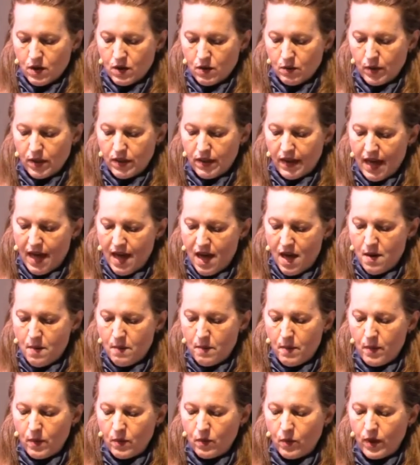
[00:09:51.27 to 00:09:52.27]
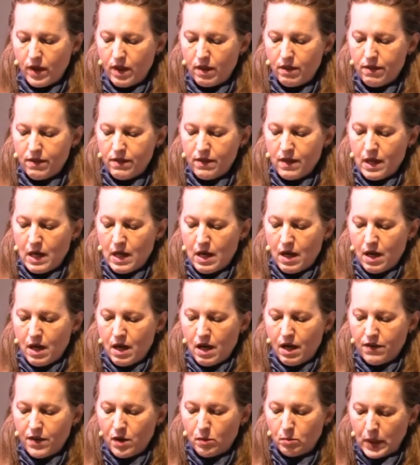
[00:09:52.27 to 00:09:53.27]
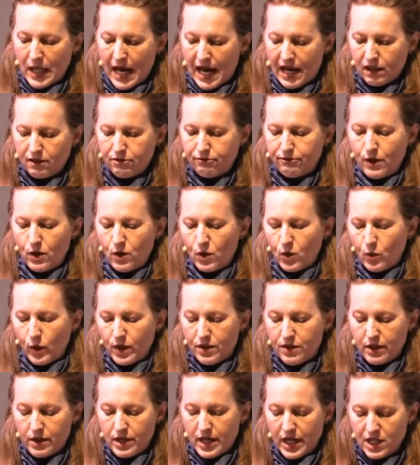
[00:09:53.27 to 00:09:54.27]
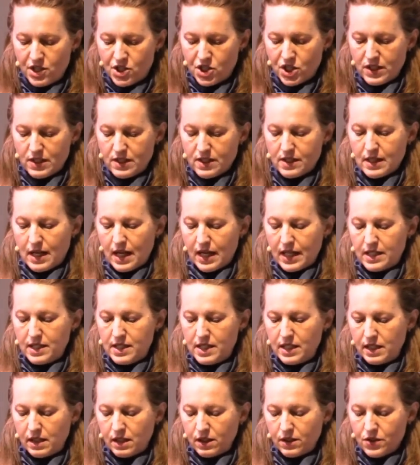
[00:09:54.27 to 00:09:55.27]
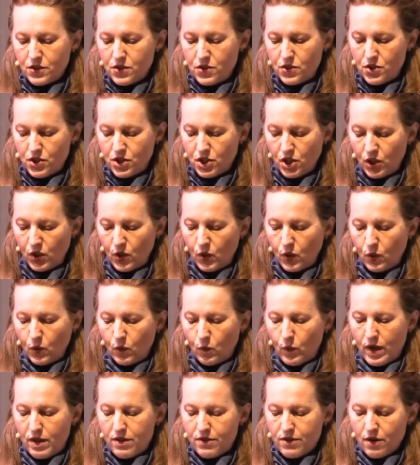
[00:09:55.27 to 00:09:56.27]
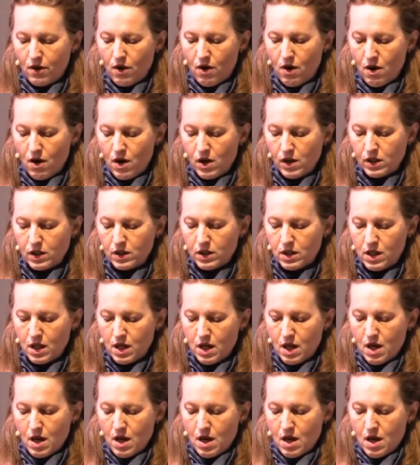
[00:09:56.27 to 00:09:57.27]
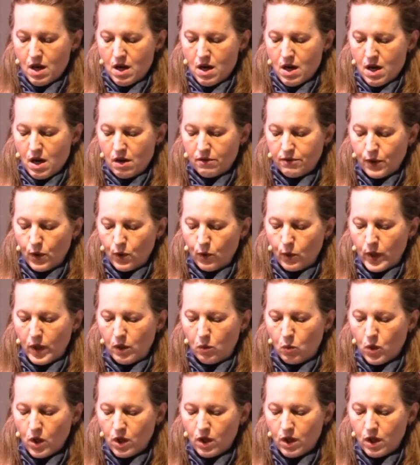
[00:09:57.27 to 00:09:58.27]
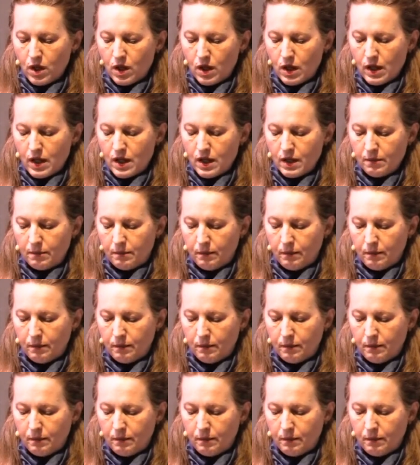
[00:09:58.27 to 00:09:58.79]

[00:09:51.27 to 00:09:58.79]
with him, with other Black folk, with our nation's ideals too, with all of who we were.